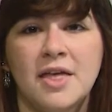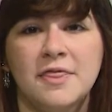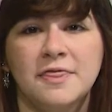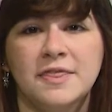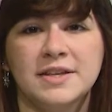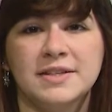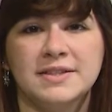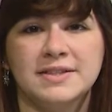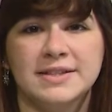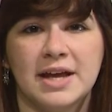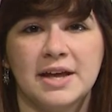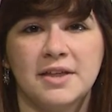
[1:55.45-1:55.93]

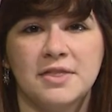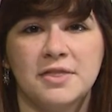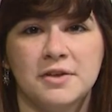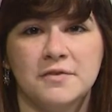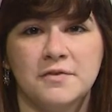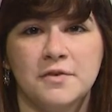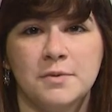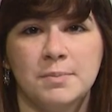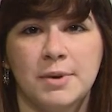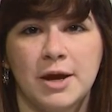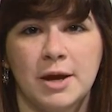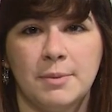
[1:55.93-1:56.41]
the death
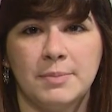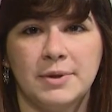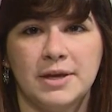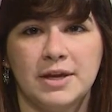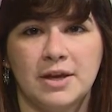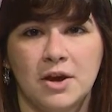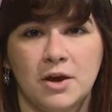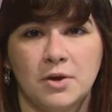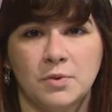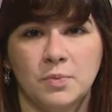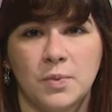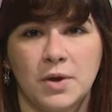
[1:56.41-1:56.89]
of a
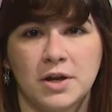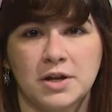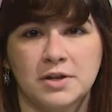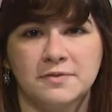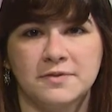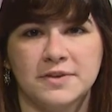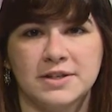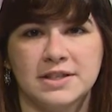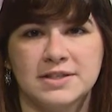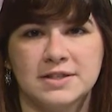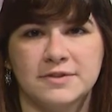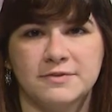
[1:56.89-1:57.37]
puppy on one
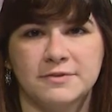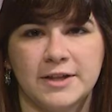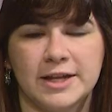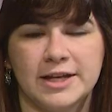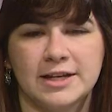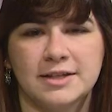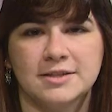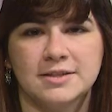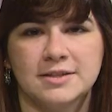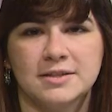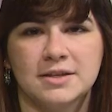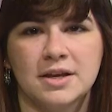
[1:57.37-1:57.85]
of its
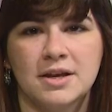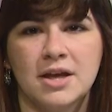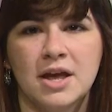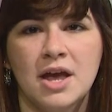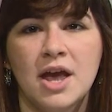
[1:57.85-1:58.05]
flights.